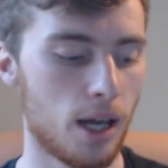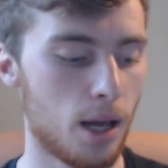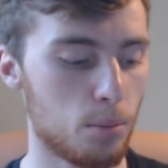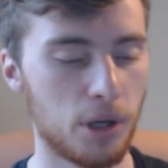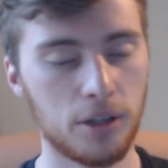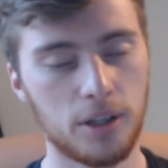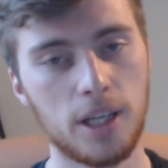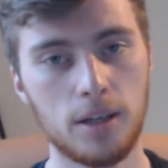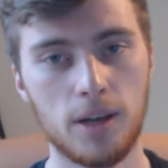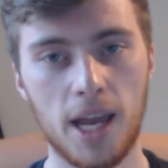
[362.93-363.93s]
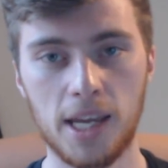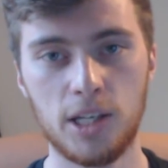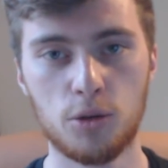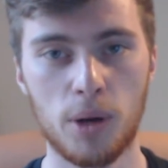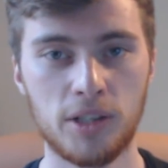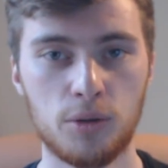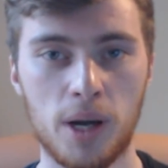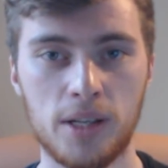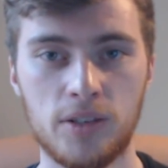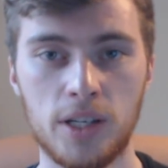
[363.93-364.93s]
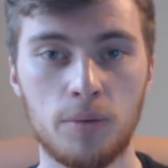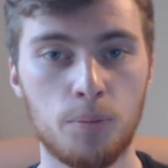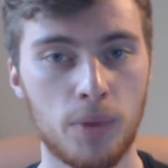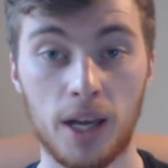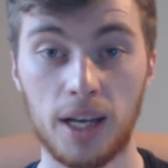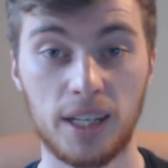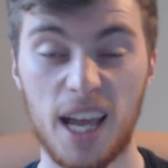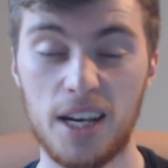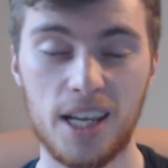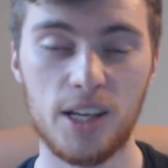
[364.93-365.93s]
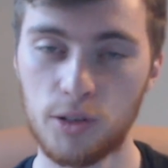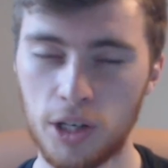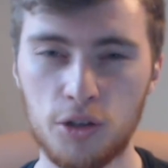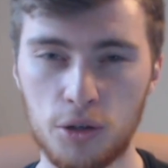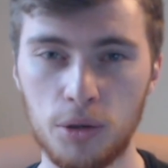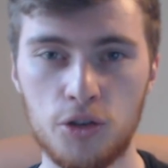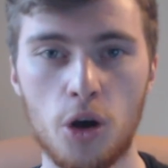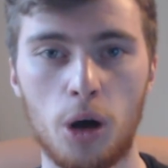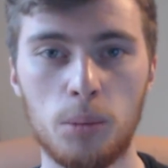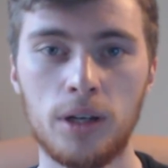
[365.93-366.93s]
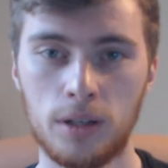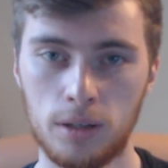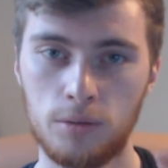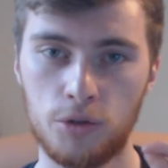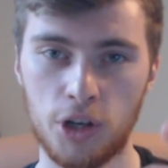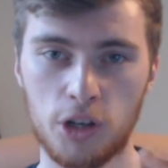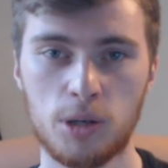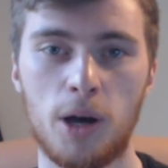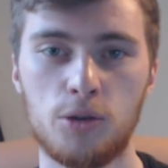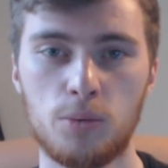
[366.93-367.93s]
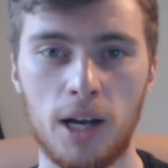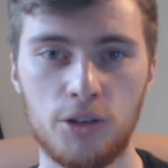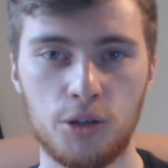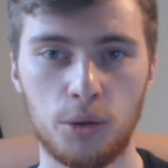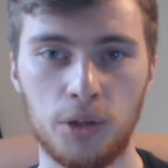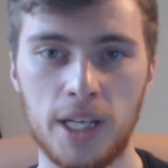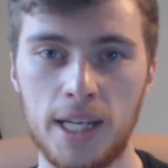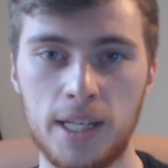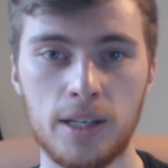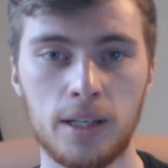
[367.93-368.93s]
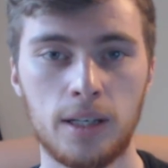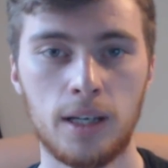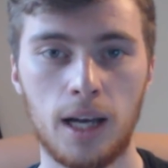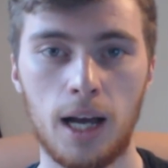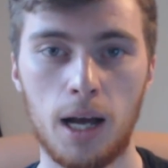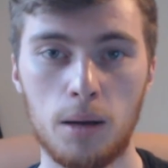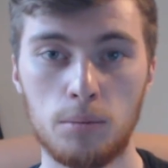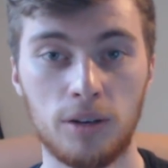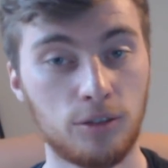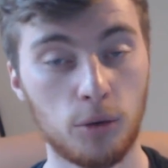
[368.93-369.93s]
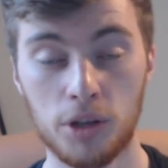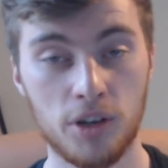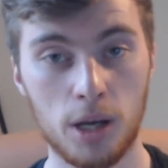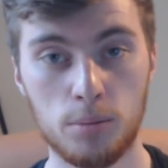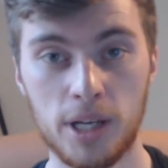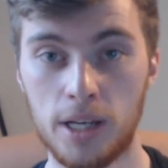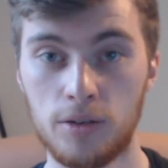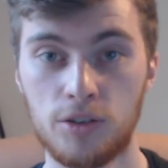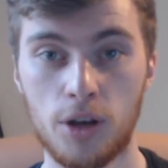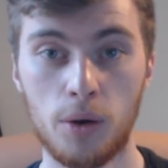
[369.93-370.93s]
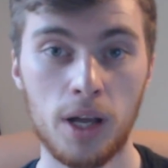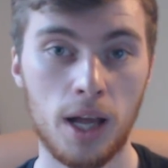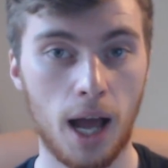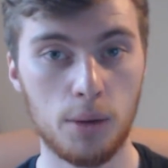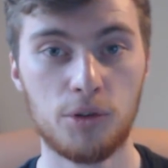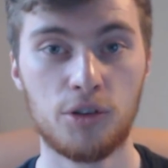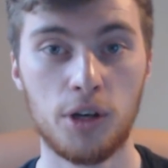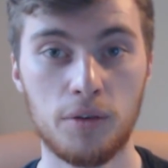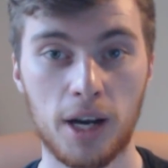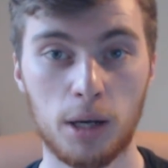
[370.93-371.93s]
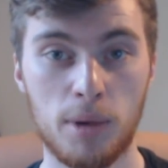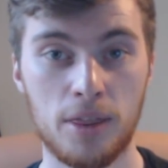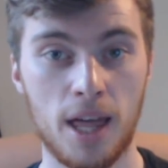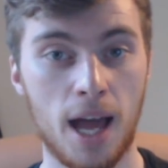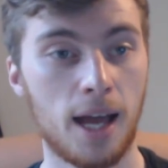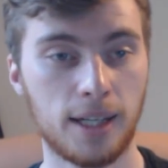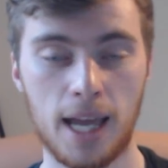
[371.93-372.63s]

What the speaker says: But the AT2020, again, is going to do the job just about as well as you'll need for the time being. So I would certainly recommend that.